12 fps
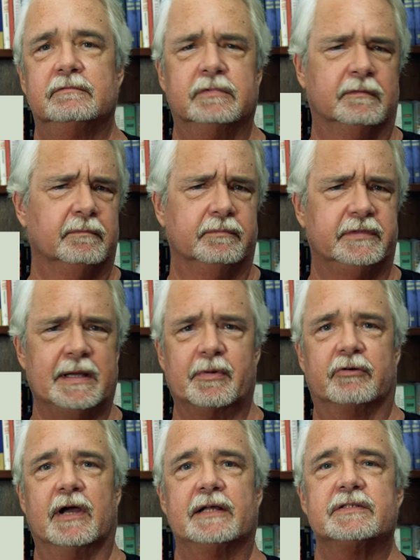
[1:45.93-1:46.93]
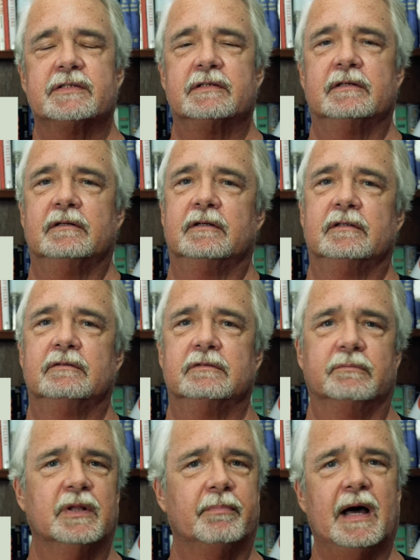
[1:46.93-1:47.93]
from Democrats,
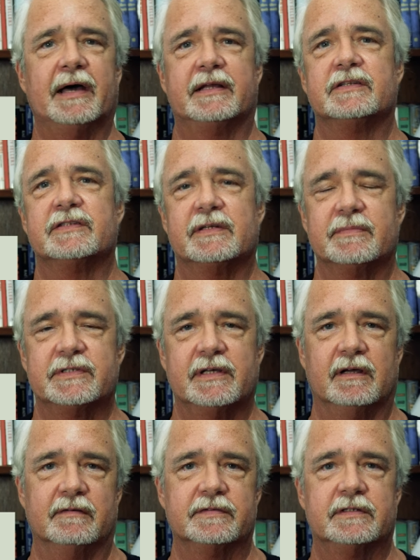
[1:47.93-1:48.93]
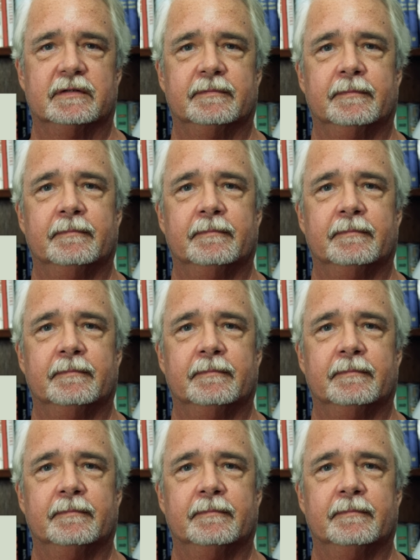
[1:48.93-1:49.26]
from the Bidens themselves.